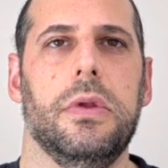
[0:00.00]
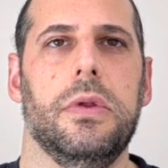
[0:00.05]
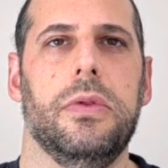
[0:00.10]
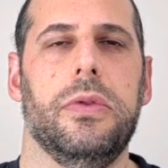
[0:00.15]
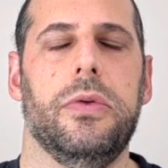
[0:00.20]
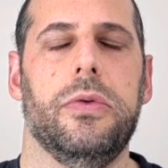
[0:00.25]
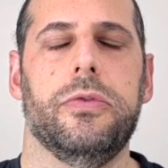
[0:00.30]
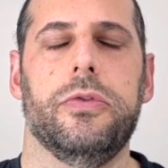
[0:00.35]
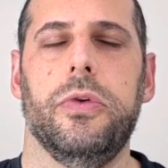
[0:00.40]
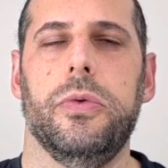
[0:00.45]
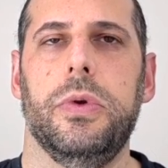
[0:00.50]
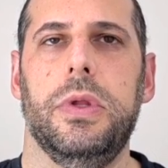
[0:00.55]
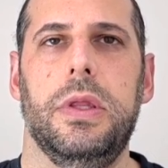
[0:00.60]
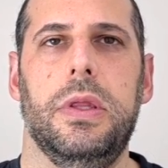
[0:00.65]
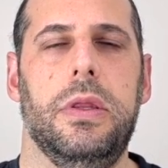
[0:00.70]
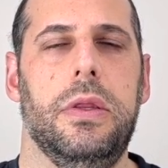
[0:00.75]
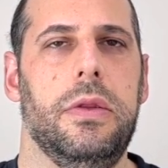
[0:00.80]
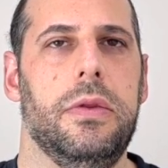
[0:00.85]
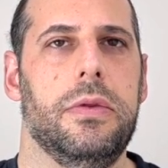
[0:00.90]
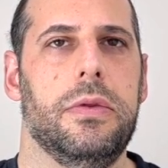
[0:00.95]
There's no
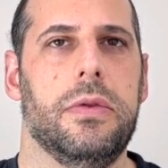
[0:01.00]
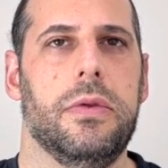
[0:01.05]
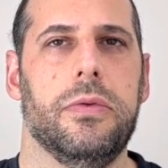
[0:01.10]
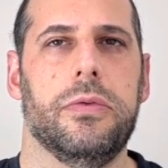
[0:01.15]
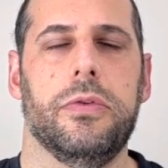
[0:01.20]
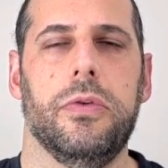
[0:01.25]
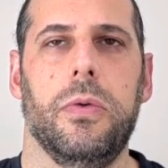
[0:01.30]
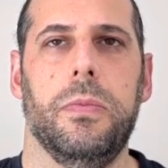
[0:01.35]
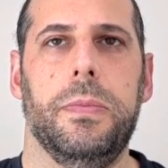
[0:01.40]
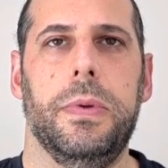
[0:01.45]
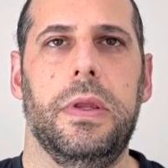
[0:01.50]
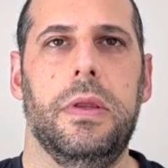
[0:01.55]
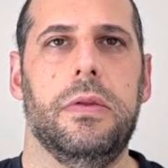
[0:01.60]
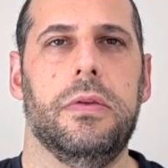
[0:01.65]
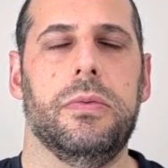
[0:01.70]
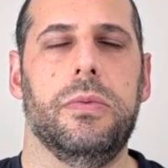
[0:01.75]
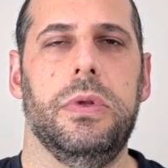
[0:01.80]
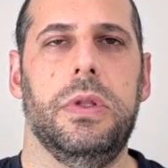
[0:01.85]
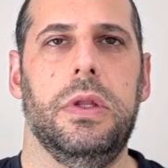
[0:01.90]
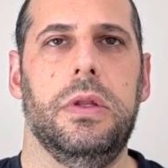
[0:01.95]
ease. There's no
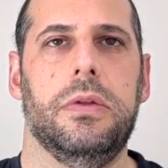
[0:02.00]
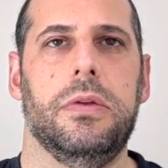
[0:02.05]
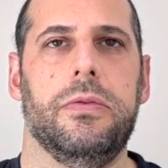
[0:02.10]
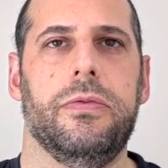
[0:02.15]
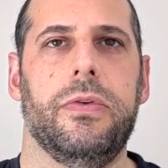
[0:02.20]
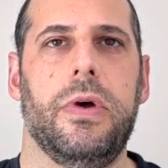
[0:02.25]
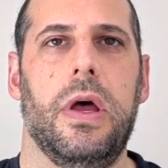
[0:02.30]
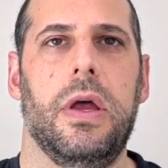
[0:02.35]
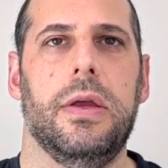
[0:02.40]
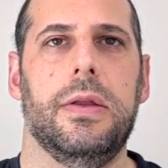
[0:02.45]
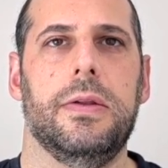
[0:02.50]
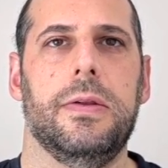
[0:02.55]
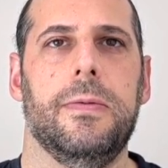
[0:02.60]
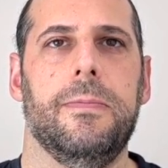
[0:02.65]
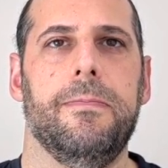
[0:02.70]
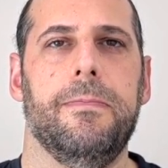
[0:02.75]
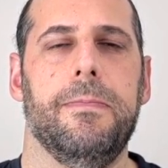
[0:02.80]
peace we need to find.